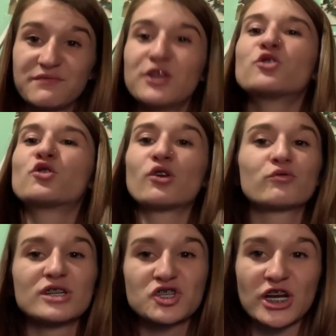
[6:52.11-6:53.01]
fetal growth
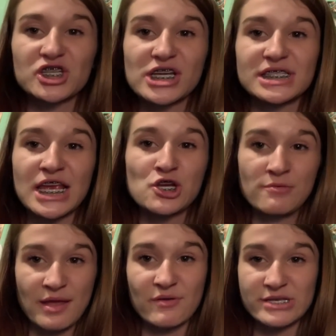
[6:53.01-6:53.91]
restrictions and your
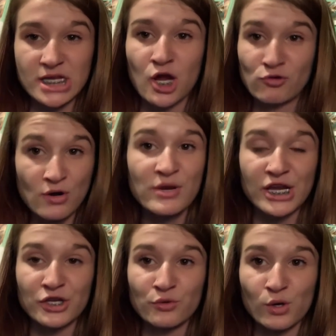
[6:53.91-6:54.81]
baby is not growing
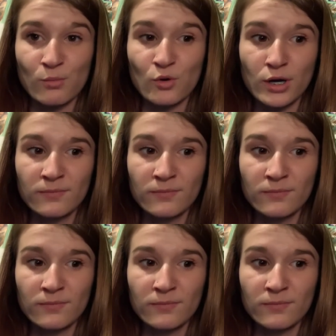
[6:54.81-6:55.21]
in you no more.